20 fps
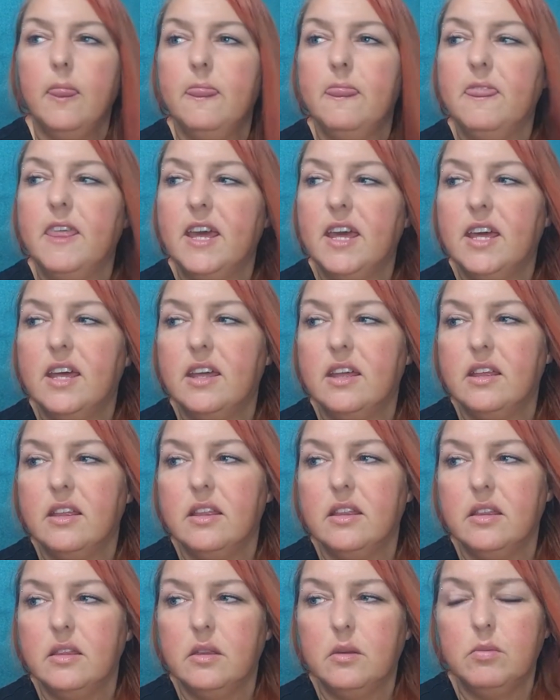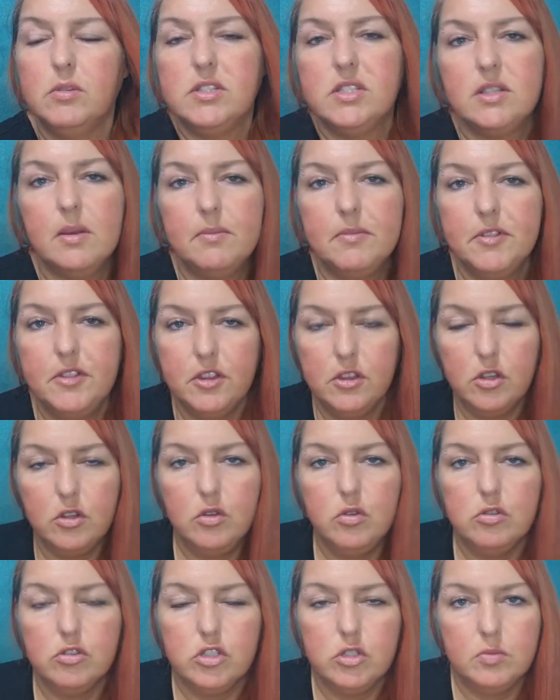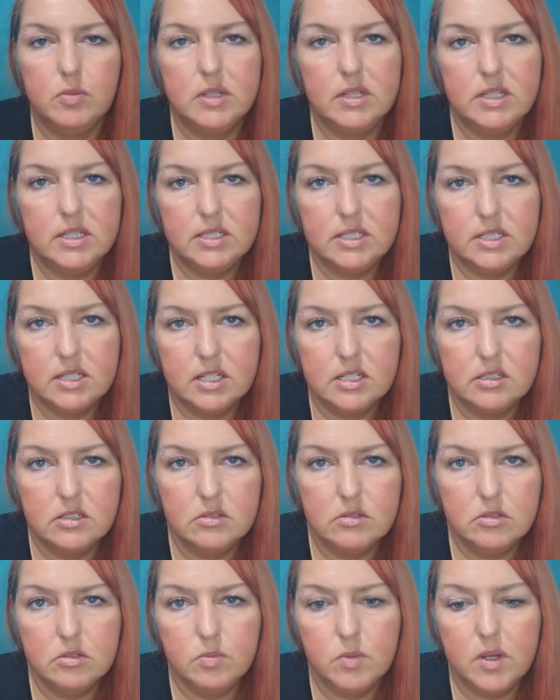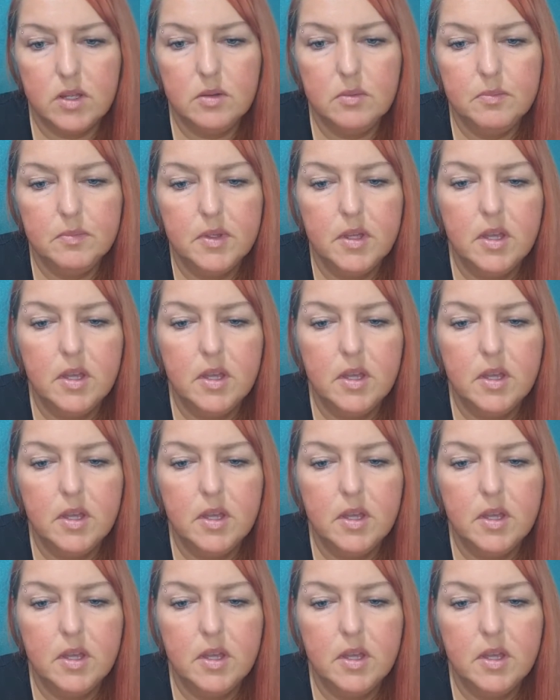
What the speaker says: that there was something that told you what these crystals were.